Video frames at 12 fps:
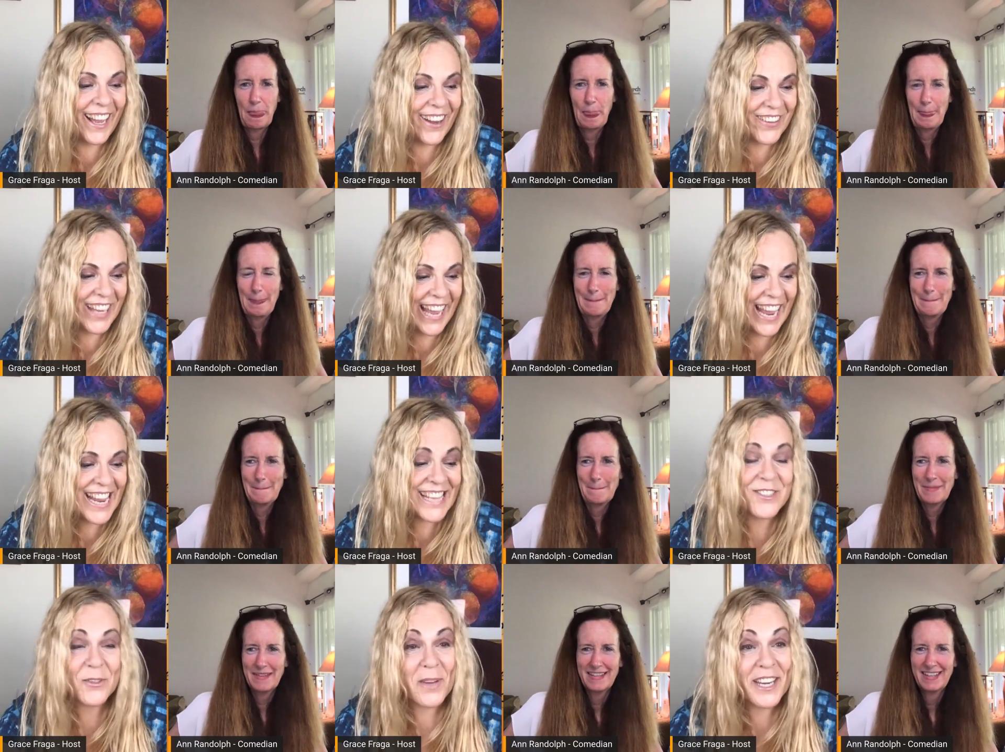Speaker 1: okay.
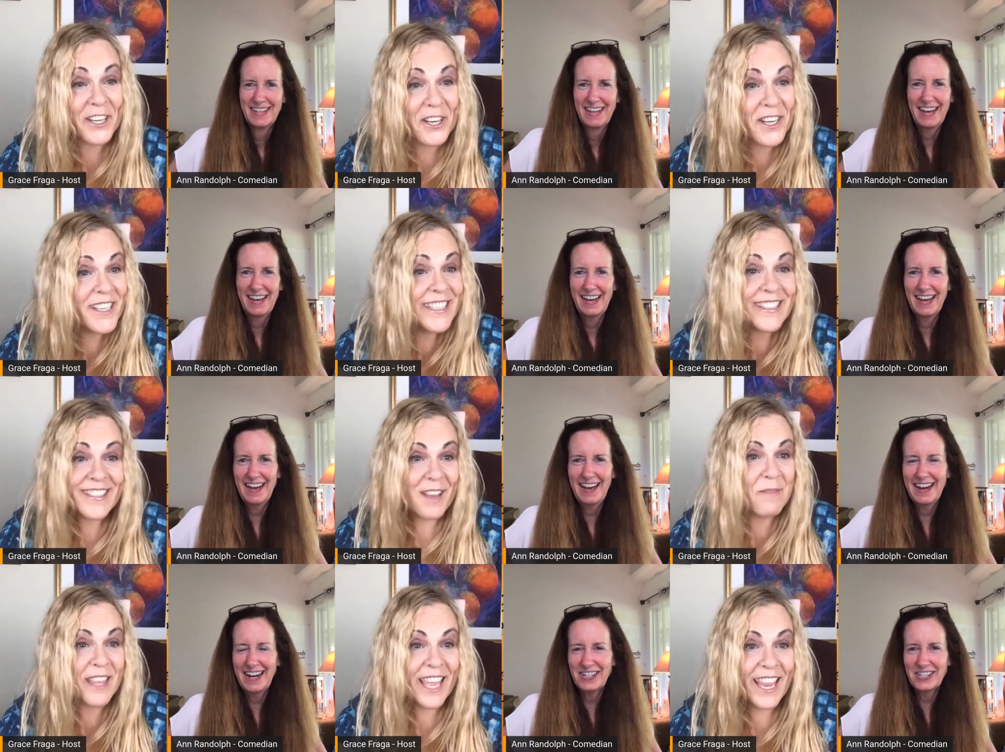Twitter. Same and
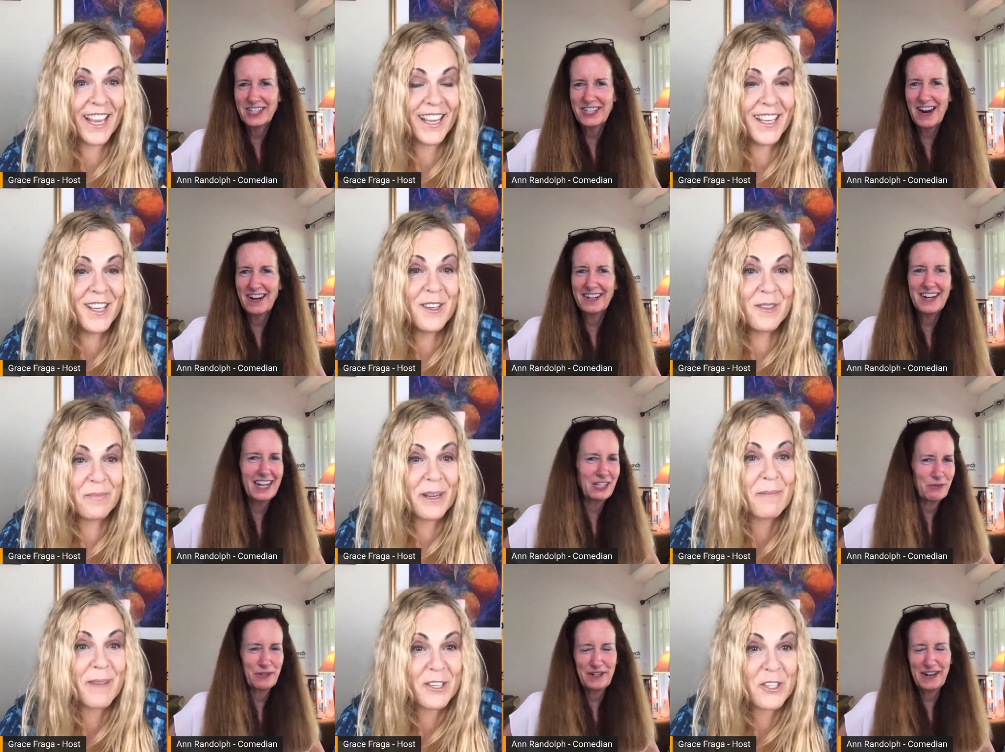thing. I just start not
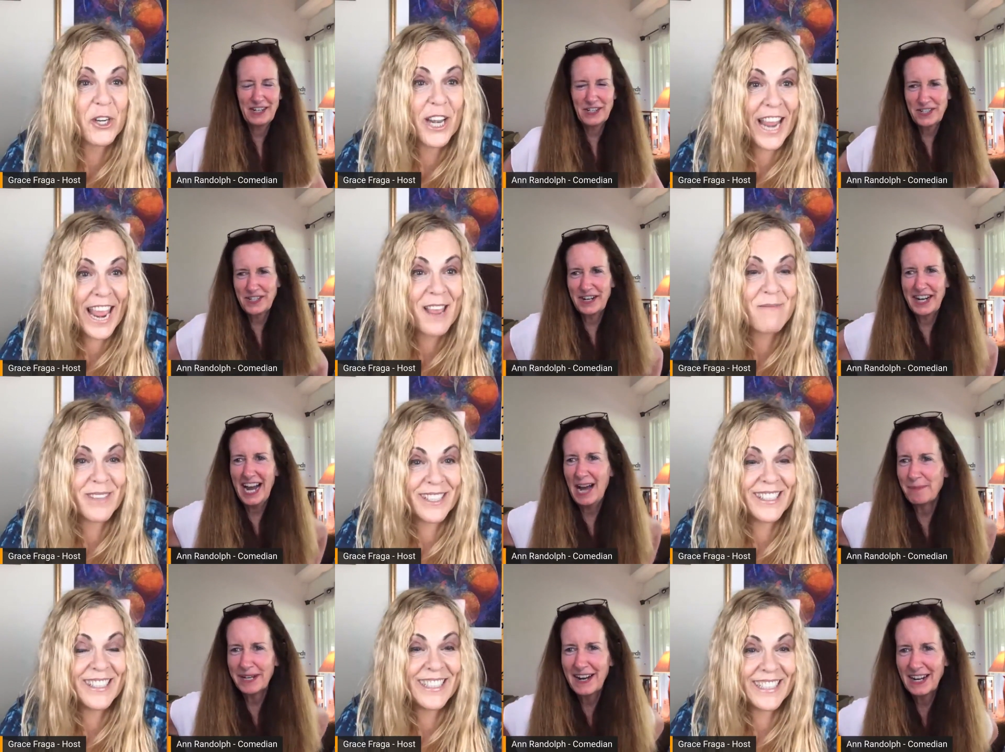Twitter. I just started a
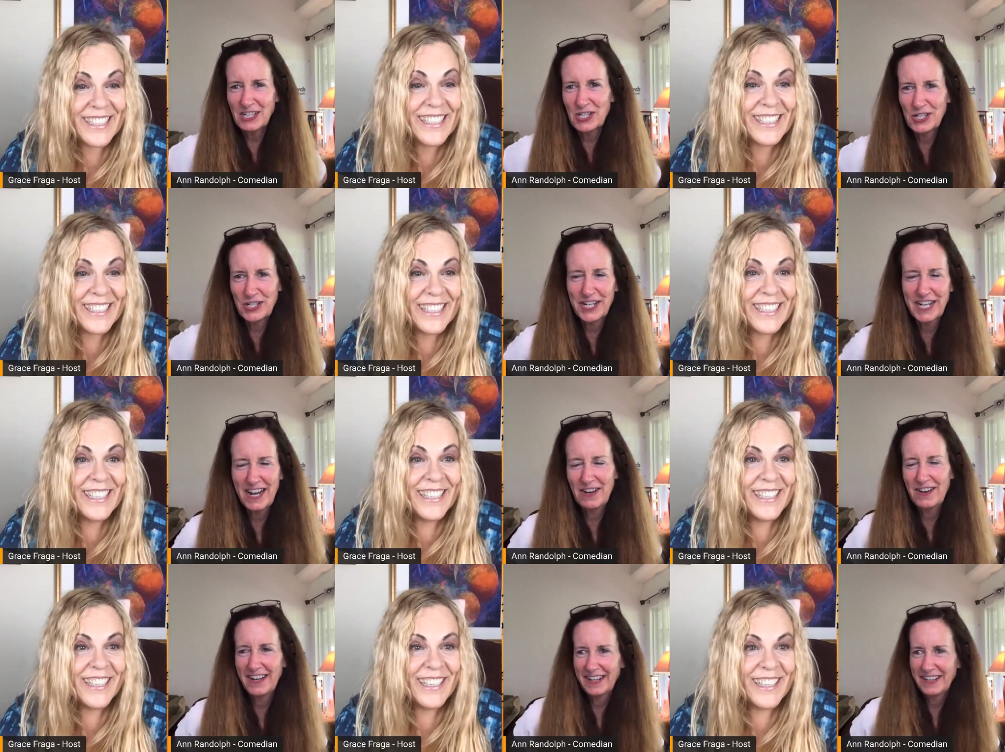Happy Cock Church account
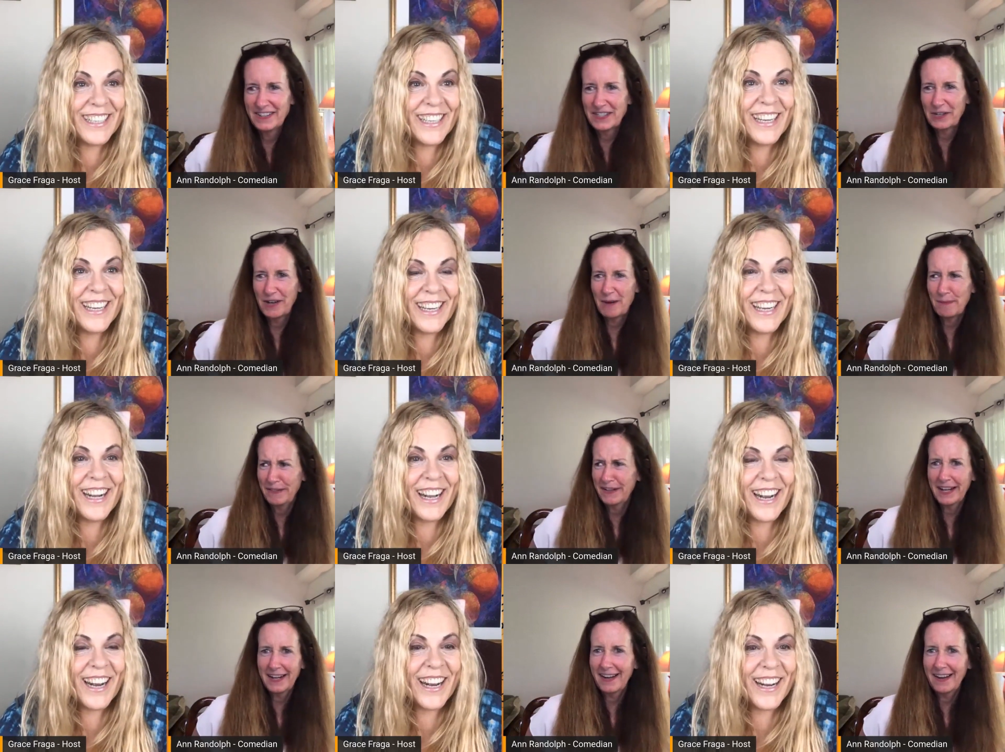on Instagram. I
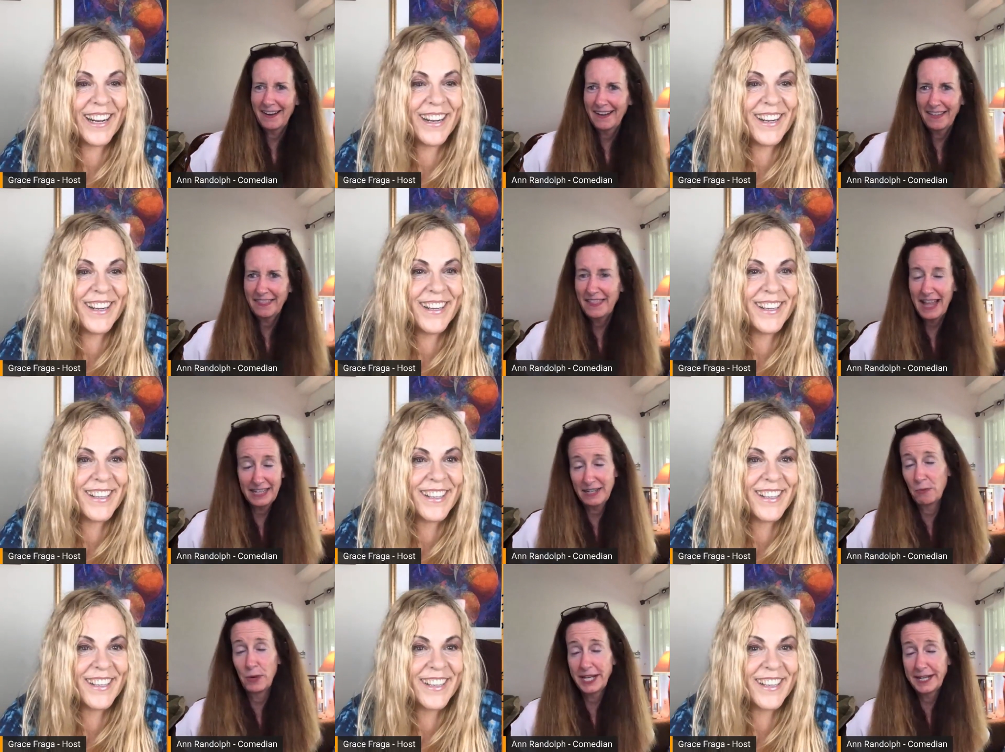think I, I, like a
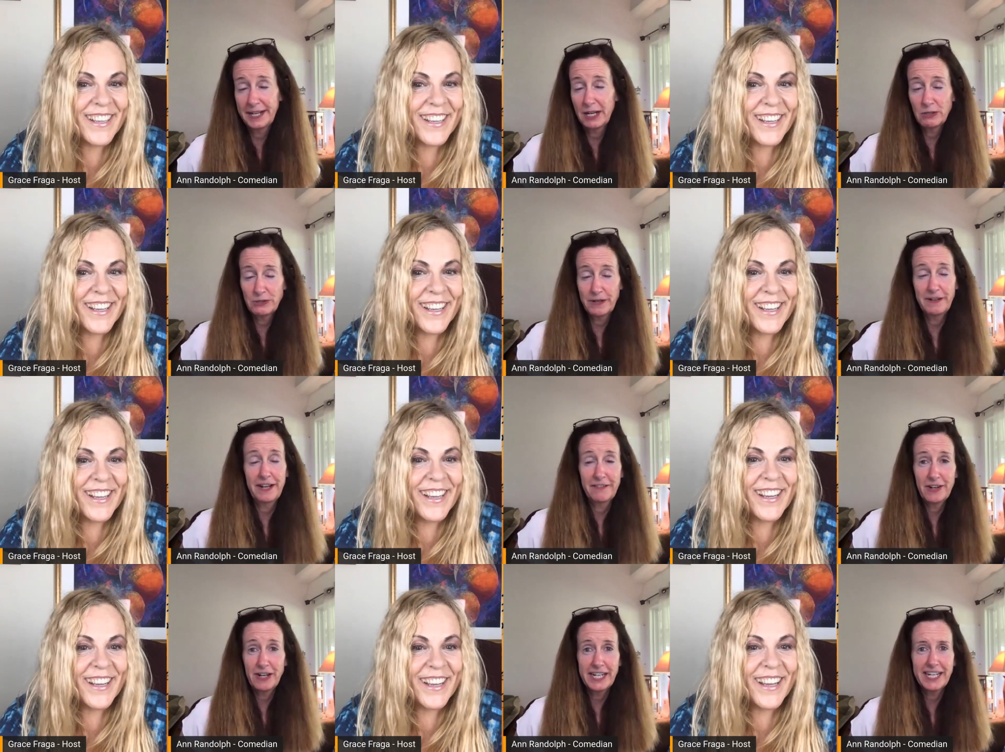week ago, so I don't have
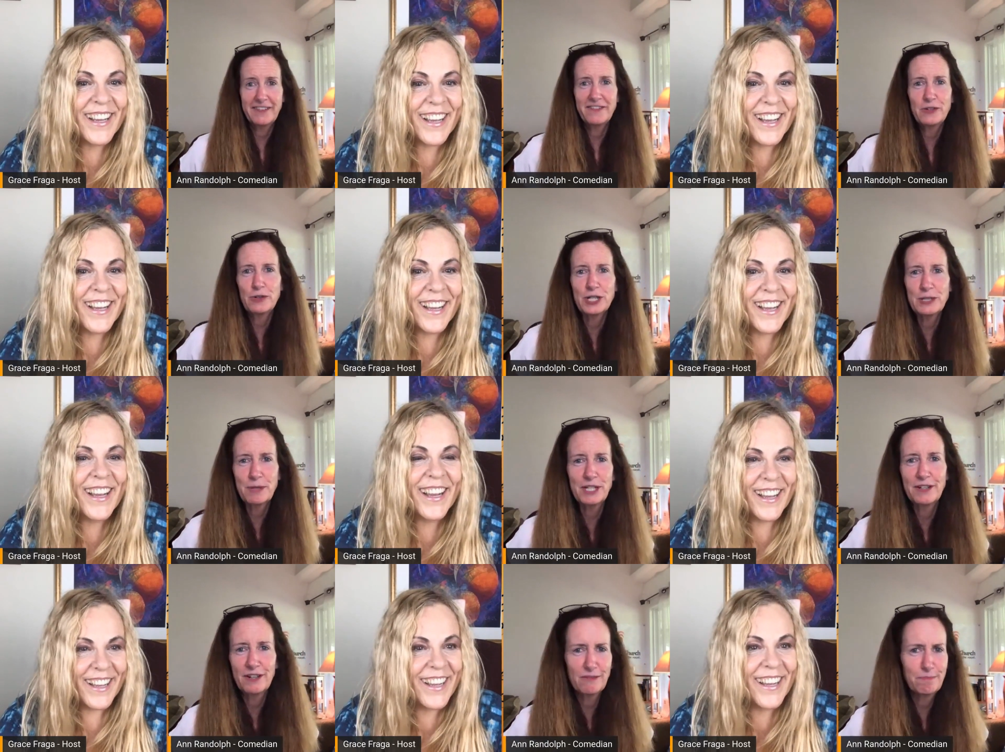hardly any viewers, but
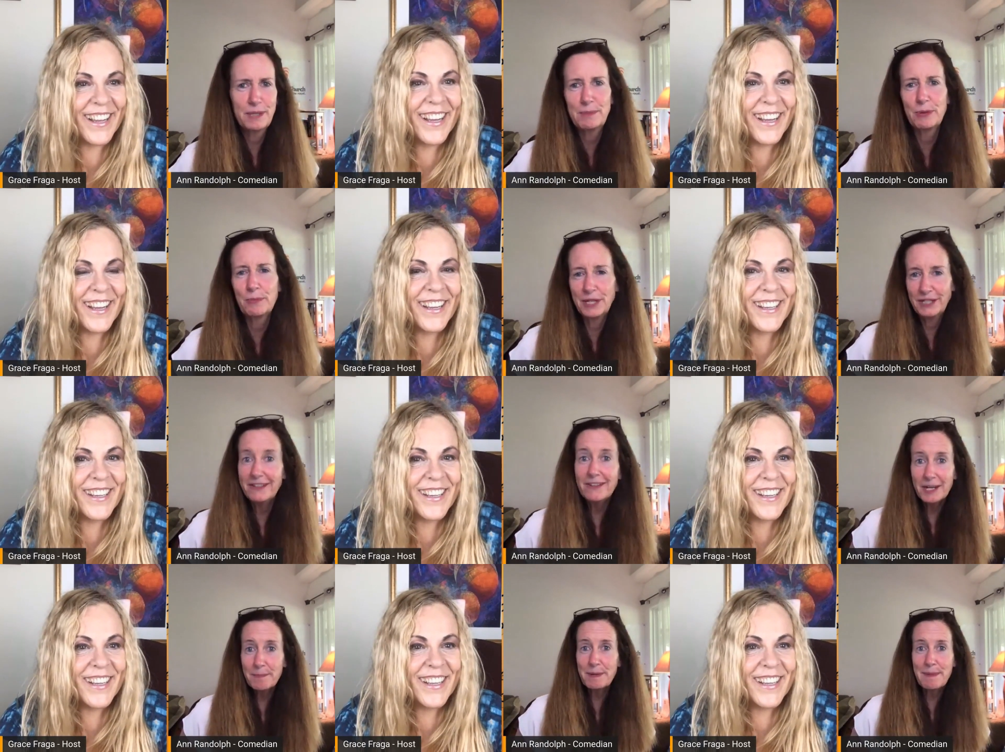or people. But you
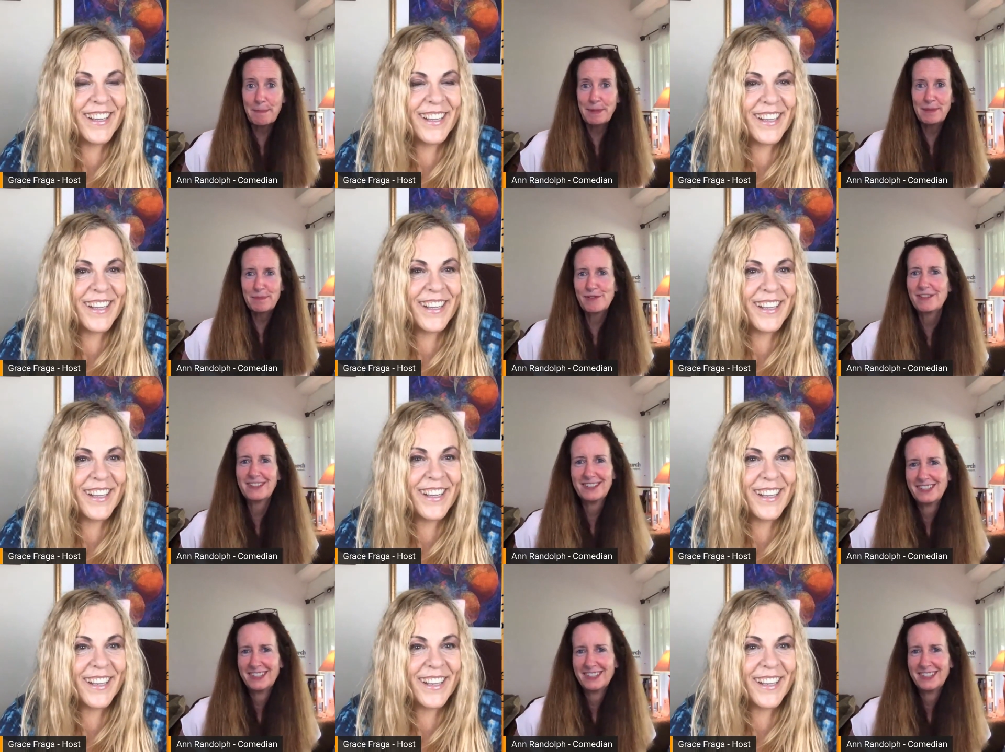can be my people.